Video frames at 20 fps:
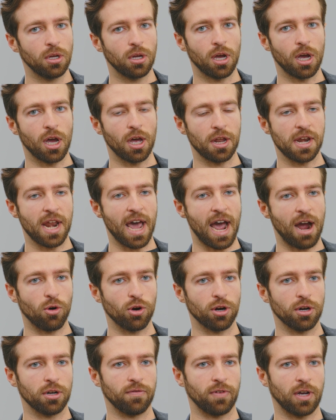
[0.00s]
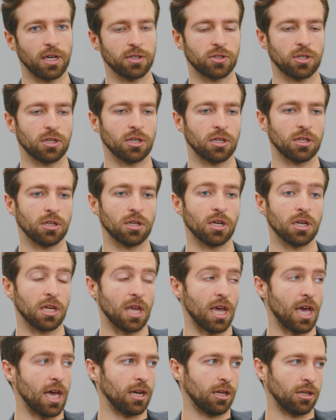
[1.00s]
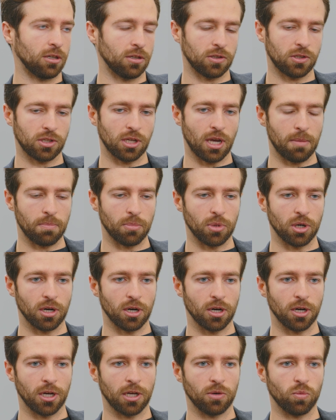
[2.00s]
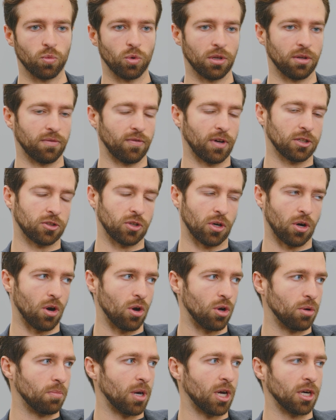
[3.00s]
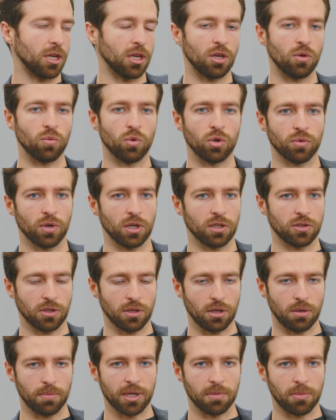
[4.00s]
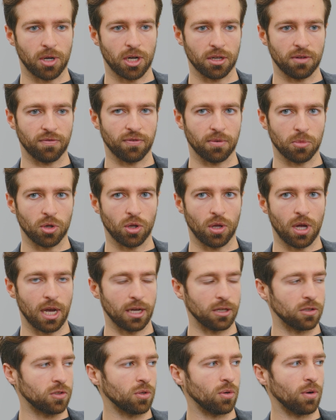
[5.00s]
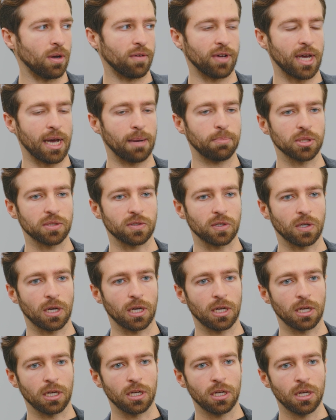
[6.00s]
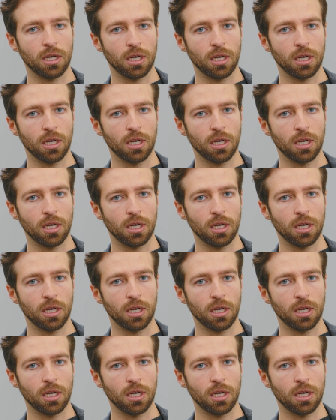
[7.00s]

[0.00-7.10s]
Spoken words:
Now we're investing again in December. We'll invest our own money. We'll raise a little bit of money from clients who have appetite.